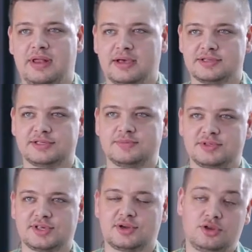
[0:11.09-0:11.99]
Plus
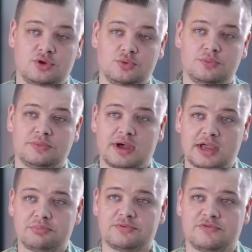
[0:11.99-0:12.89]
is our new
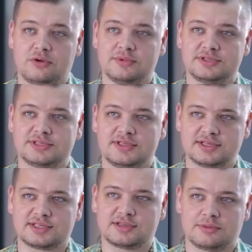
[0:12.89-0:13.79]
high-performance
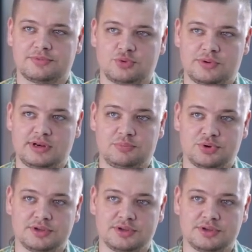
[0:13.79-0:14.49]
desktop 3D